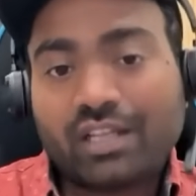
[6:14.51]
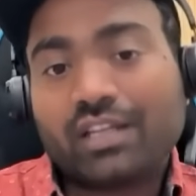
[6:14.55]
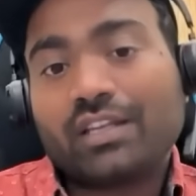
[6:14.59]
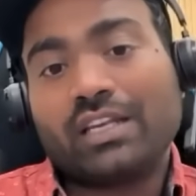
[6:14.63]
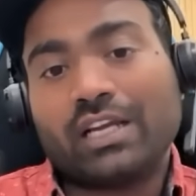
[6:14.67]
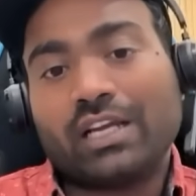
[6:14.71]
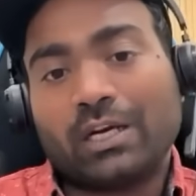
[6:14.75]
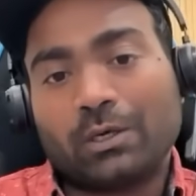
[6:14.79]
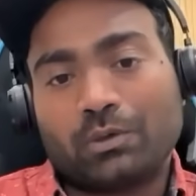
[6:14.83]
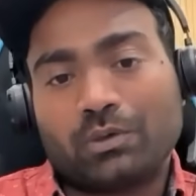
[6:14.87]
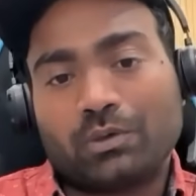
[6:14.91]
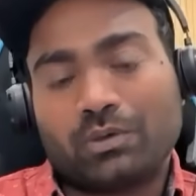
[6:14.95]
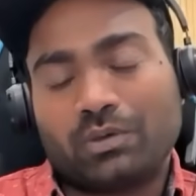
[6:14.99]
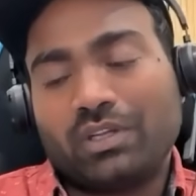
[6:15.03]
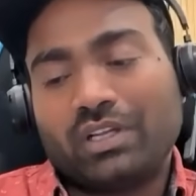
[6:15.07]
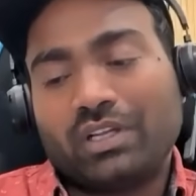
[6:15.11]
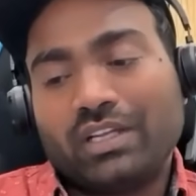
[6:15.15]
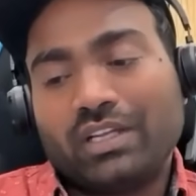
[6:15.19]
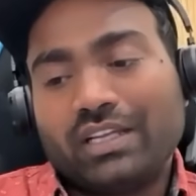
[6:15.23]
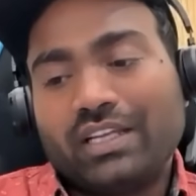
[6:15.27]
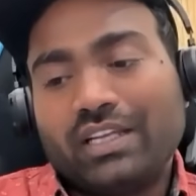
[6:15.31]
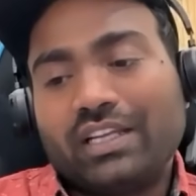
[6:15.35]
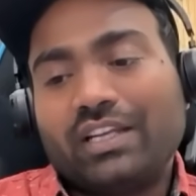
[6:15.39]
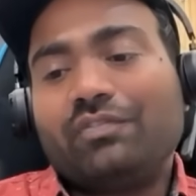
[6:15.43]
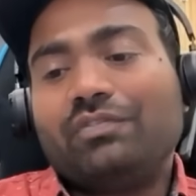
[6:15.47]
Now,
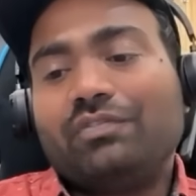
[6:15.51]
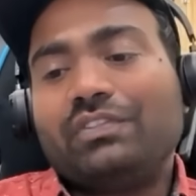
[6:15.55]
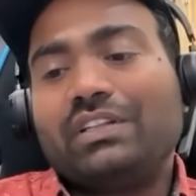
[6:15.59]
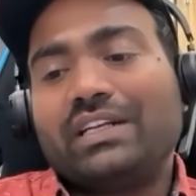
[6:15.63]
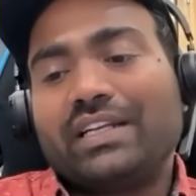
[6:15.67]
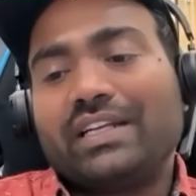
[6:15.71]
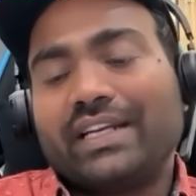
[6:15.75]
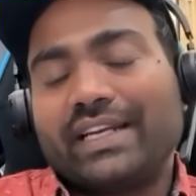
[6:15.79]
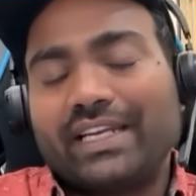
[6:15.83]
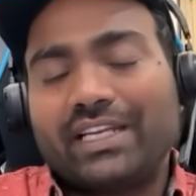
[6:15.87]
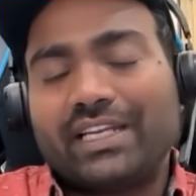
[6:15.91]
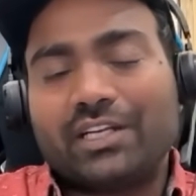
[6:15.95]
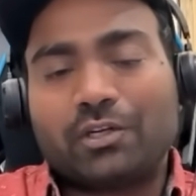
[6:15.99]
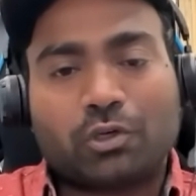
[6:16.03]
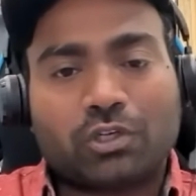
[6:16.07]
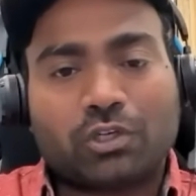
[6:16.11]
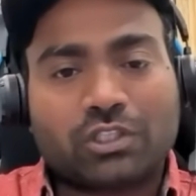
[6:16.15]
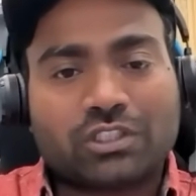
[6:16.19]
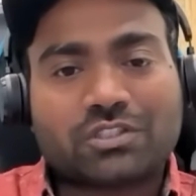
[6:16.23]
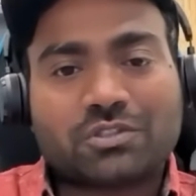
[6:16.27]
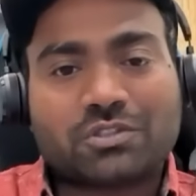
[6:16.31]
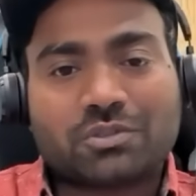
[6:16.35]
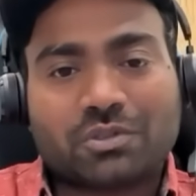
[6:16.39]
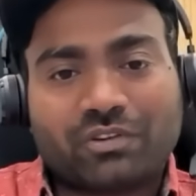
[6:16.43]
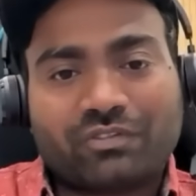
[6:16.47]
if the training
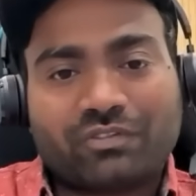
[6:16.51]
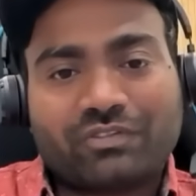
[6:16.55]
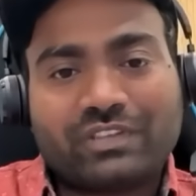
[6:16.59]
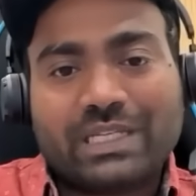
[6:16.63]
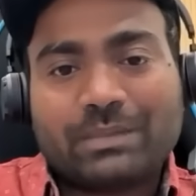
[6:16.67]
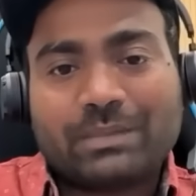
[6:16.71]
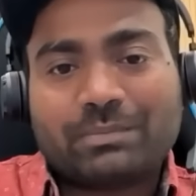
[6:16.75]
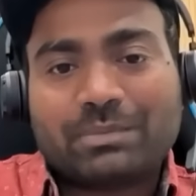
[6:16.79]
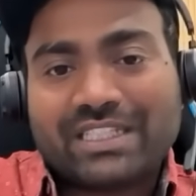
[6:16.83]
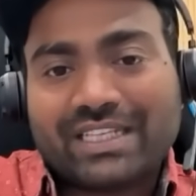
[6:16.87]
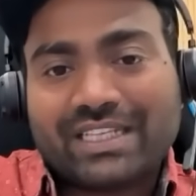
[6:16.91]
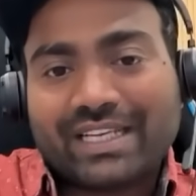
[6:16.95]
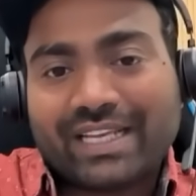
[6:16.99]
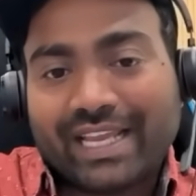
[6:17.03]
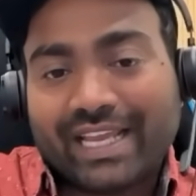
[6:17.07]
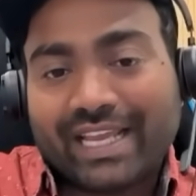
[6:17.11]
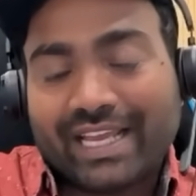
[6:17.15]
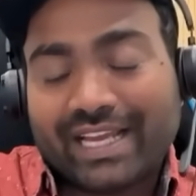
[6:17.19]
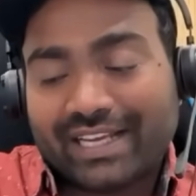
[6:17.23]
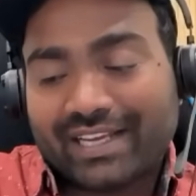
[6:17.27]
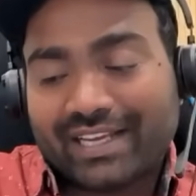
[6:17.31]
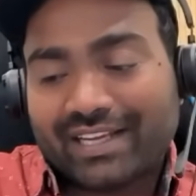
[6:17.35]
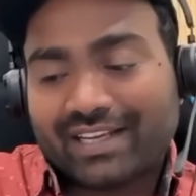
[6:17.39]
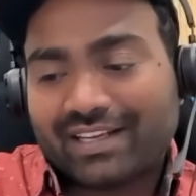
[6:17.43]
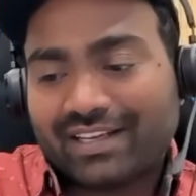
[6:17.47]
cost of DeepSeek A
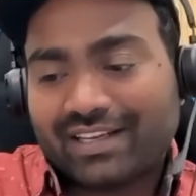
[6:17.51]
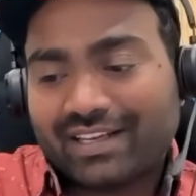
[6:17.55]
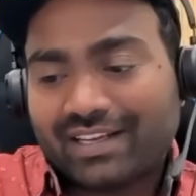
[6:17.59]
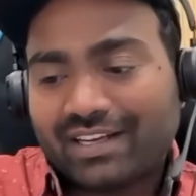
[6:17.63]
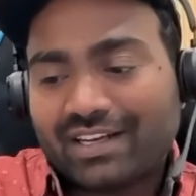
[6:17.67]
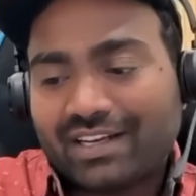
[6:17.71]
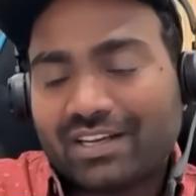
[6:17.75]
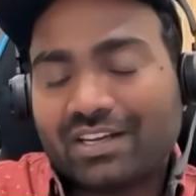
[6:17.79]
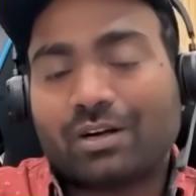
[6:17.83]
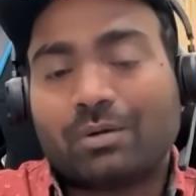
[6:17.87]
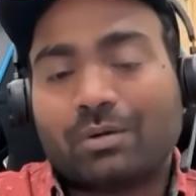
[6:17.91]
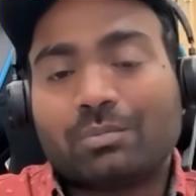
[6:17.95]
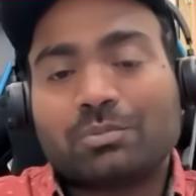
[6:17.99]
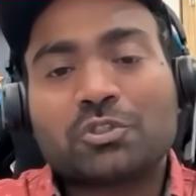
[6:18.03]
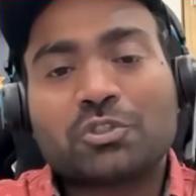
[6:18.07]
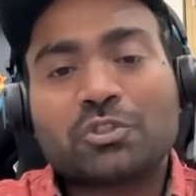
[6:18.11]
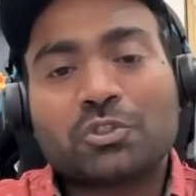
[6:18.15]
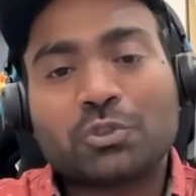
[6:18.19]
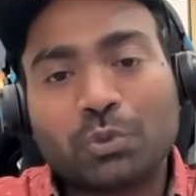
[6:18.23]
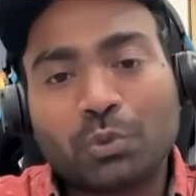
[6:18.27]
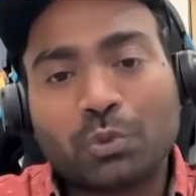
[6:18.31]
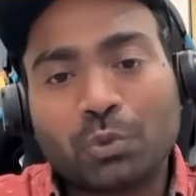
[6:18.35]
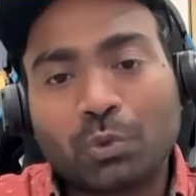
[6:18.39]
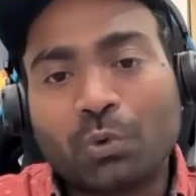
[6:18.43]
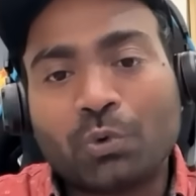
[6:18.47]
I comes
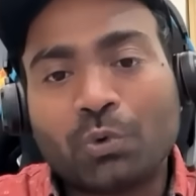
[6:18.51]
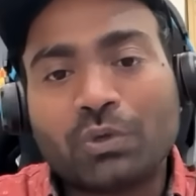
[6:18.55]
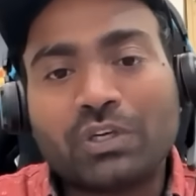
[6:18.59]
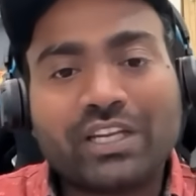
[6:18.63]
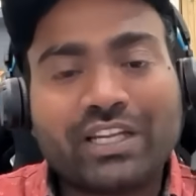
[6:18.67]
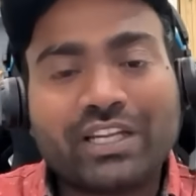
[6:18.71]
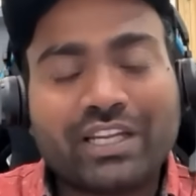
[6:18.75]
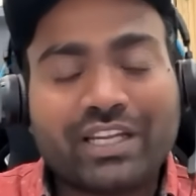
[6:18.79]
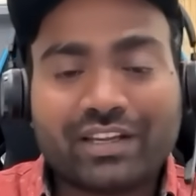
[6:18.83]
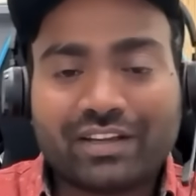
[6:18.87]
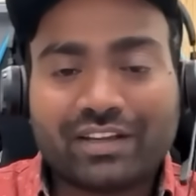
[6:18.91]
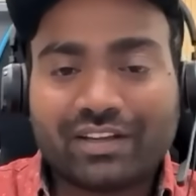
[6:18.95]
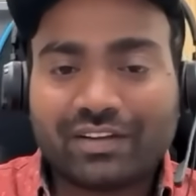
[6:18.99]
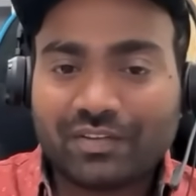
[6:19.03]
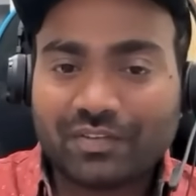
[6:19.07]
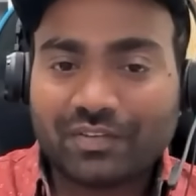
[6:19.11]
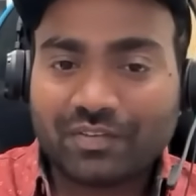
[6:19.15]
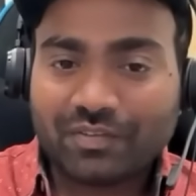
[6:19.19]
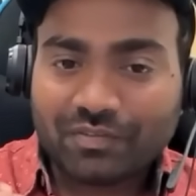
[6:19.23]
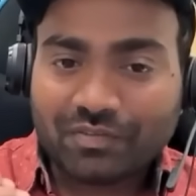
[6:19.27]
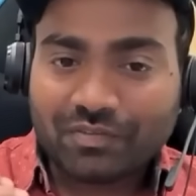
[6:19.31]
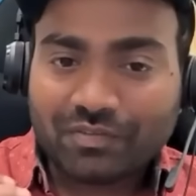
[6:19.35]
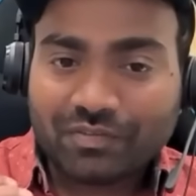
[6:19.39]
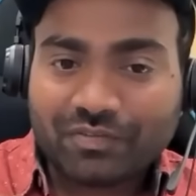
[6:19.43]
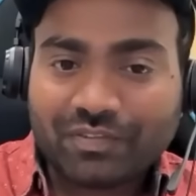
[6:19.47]
to only
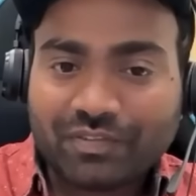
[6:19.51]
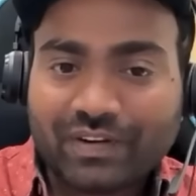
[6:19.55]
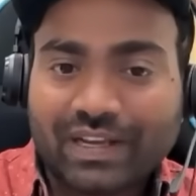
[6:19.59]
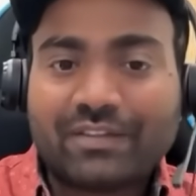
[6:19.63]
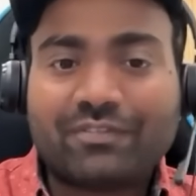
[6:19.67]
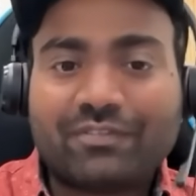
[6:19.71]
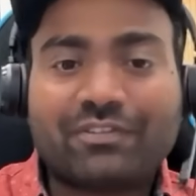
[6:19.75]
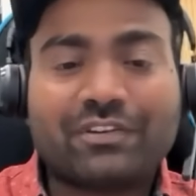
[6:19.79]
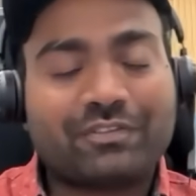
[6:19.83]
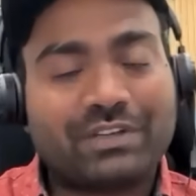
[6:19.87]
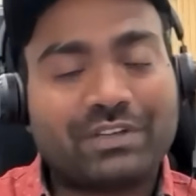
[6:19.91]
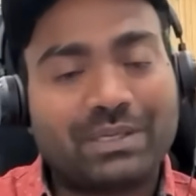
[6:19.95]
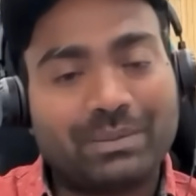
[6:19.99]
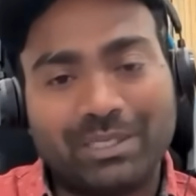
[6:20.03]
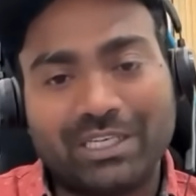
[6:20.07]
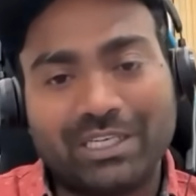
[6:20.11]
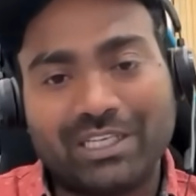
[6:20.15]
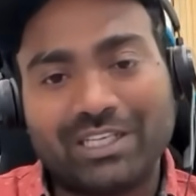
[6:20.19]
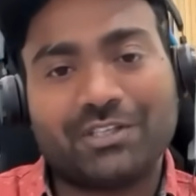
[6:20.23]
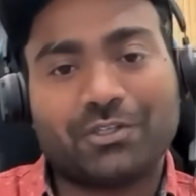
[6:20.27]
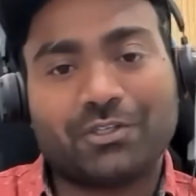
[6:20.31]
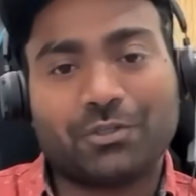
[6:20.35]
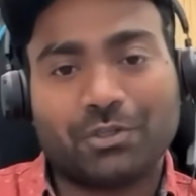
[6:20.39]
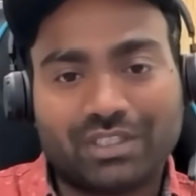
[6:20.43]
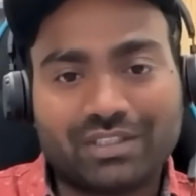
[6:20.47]
five hundred fifty
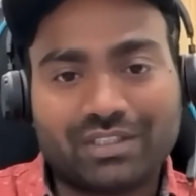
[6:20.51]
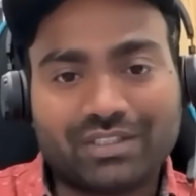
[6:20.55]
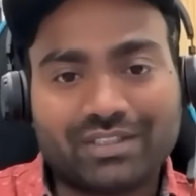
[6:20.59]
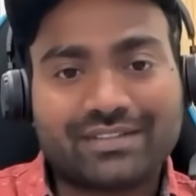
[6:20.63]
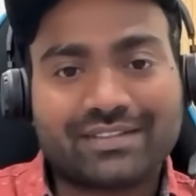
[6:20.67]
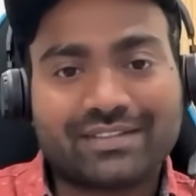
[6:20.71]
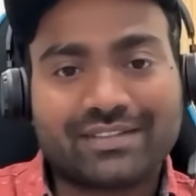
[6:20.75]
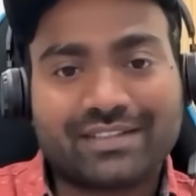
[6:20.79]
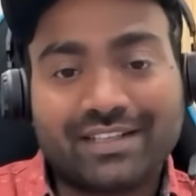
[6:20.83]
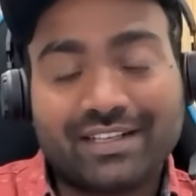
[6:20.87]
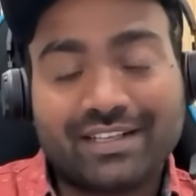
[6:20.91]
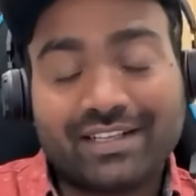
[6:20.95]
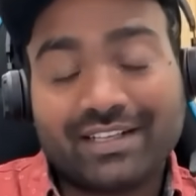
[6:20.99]
million dollars,